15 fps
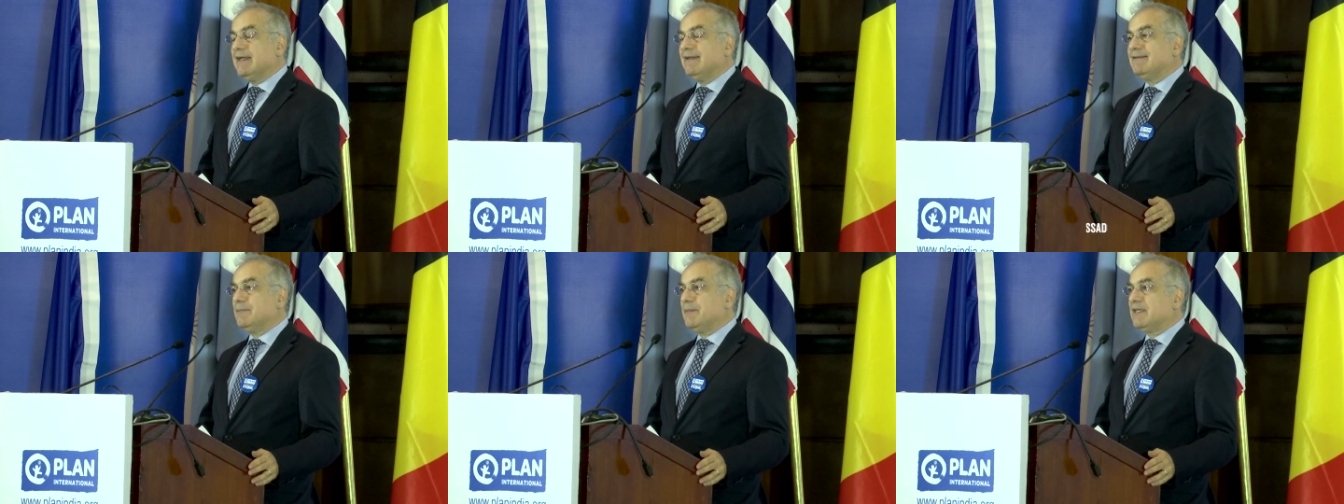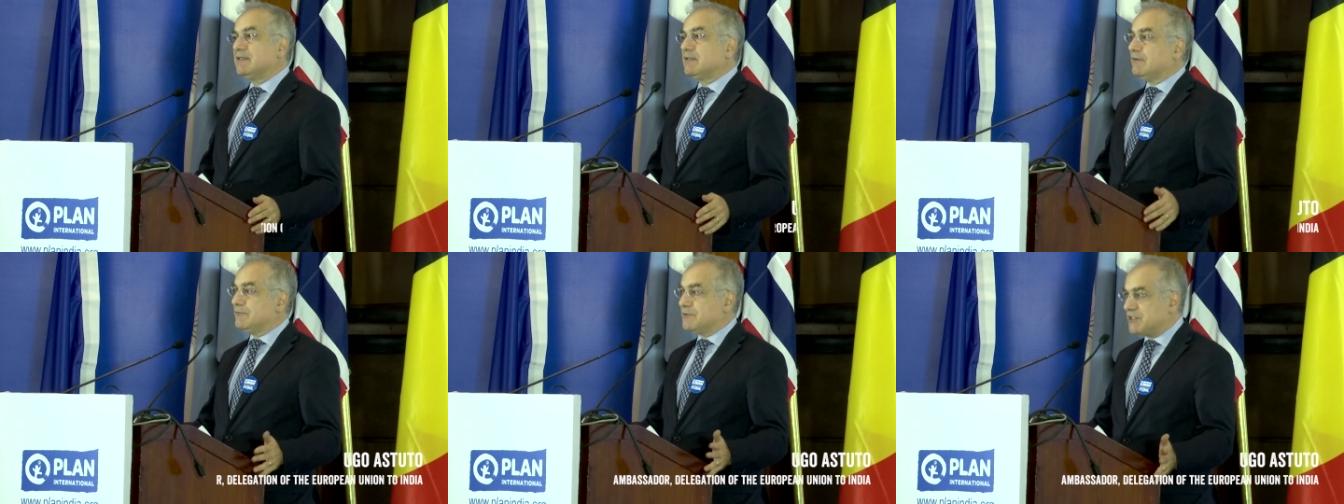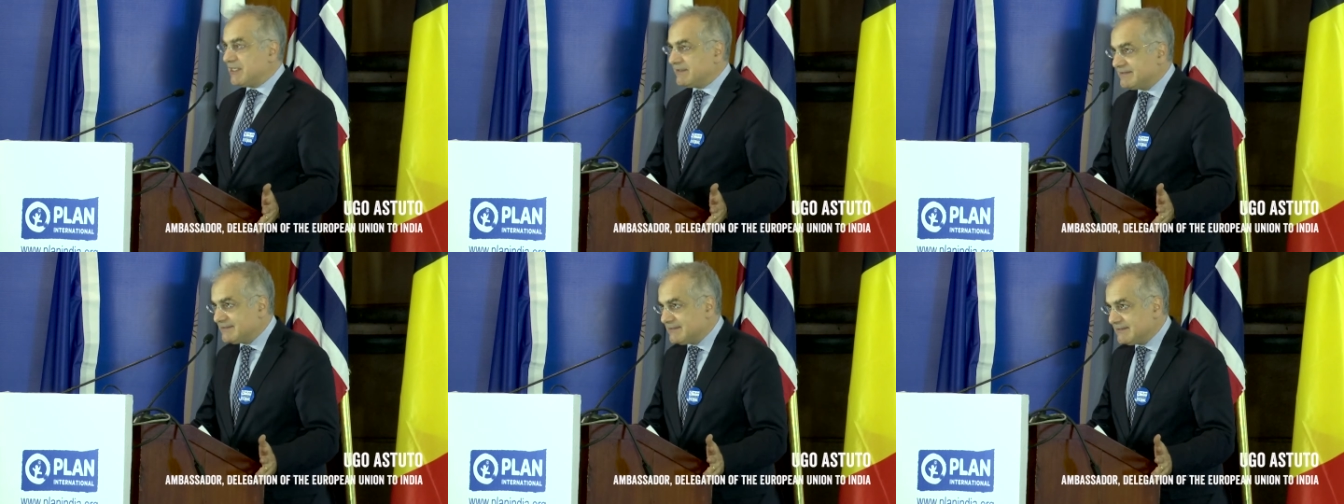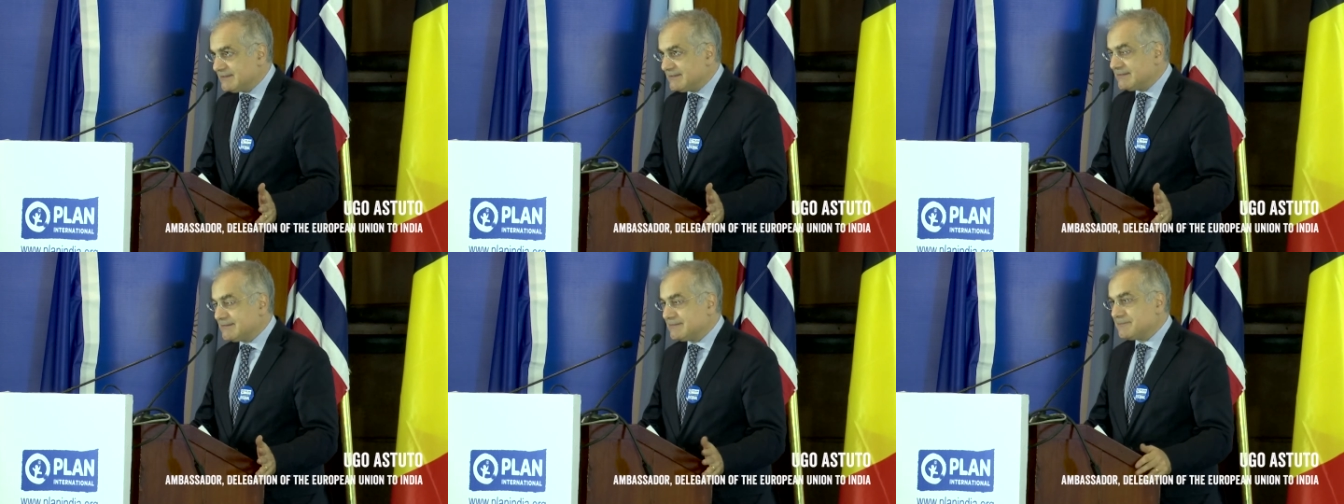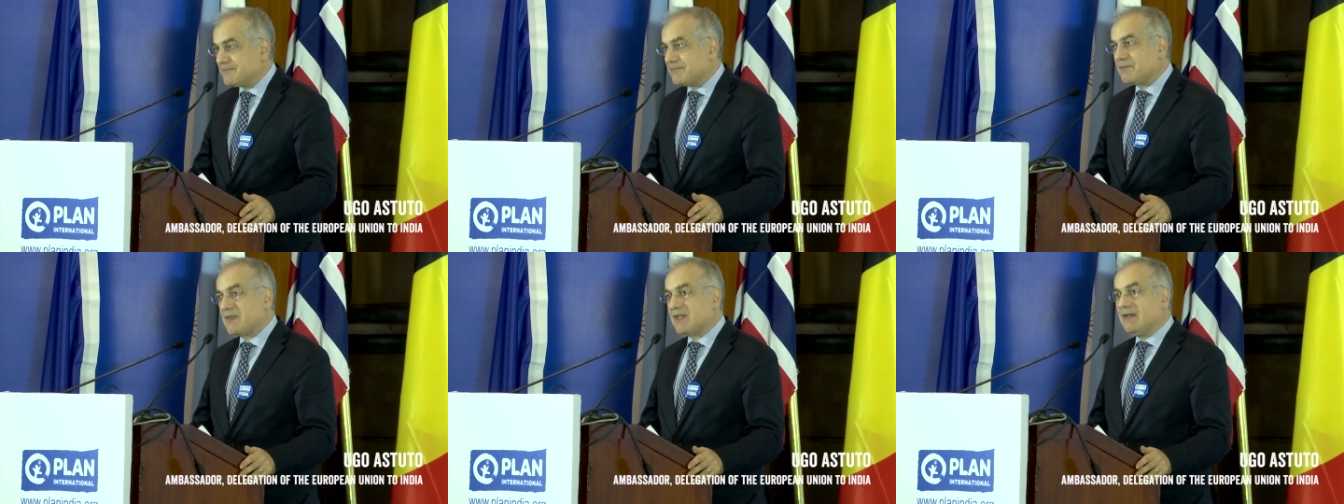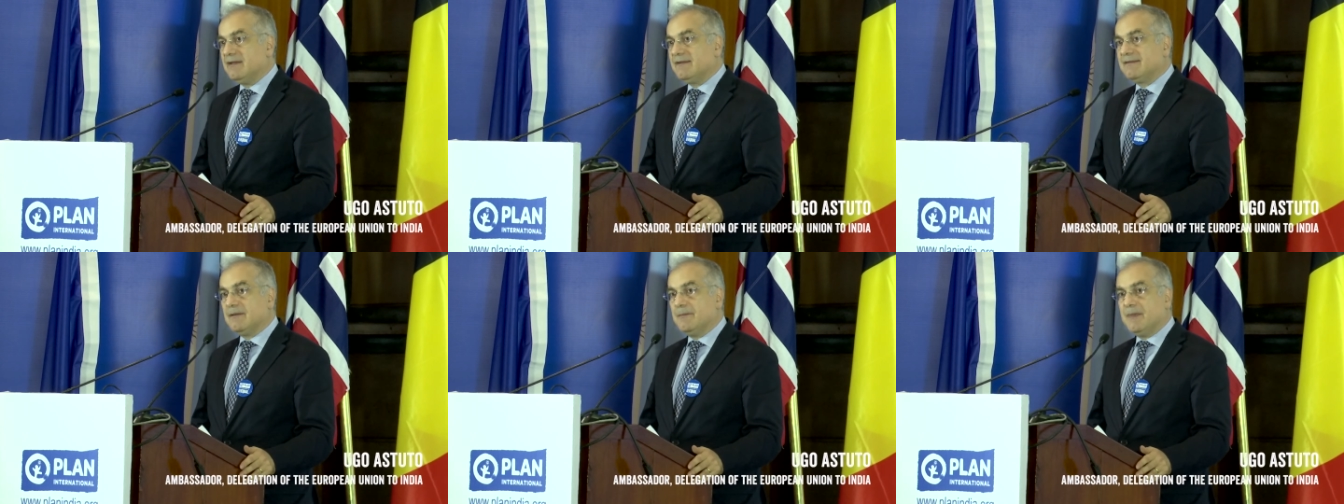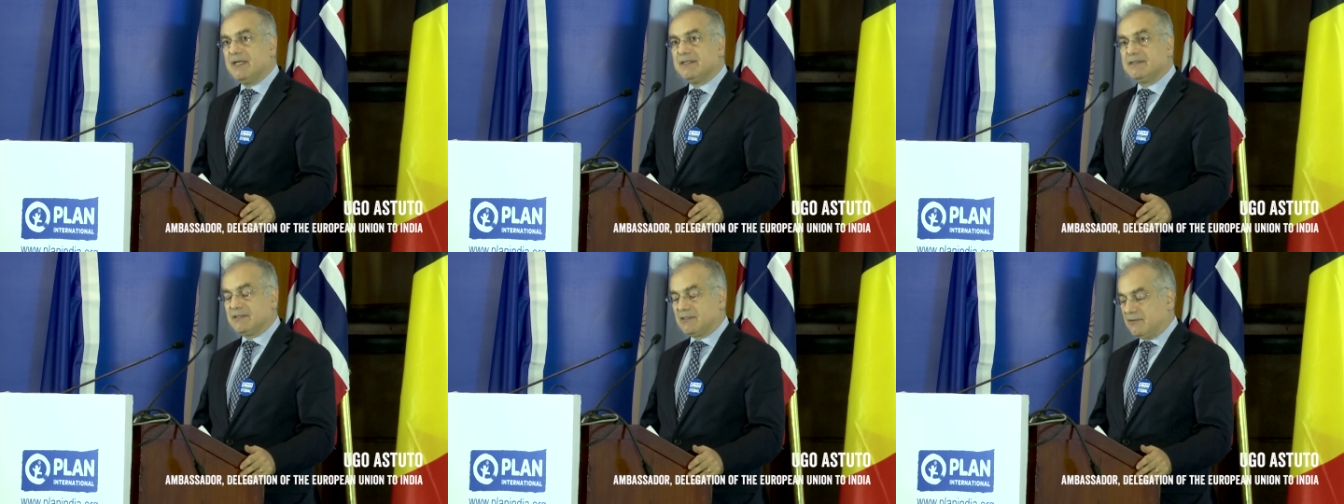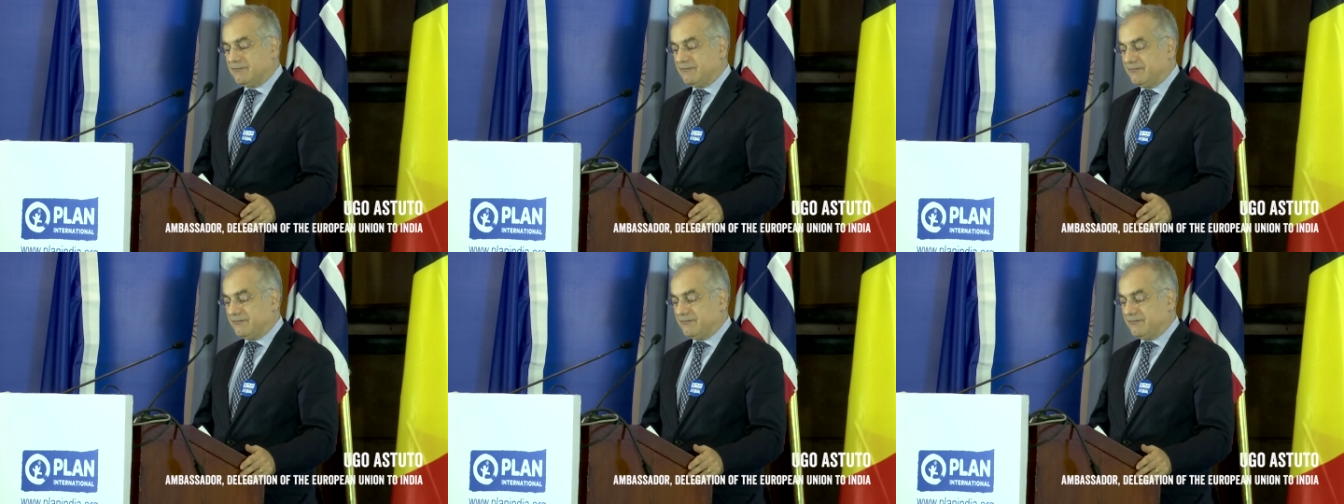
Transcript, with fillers: is a matter of justice, it's a matter of